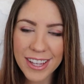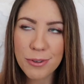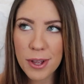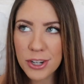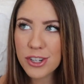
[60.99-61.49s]

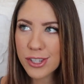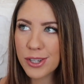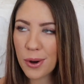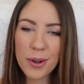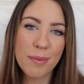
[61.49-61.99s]
You can just
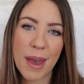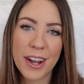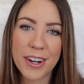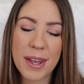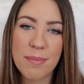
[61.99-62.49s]
go to the
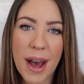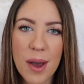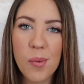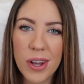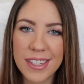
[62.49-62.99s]
bakery and
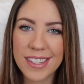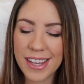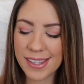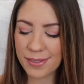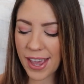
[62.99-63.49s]
buy one
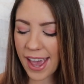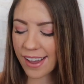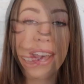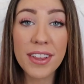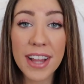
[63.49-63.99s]
slice of
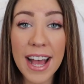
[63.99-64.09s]
cake. And the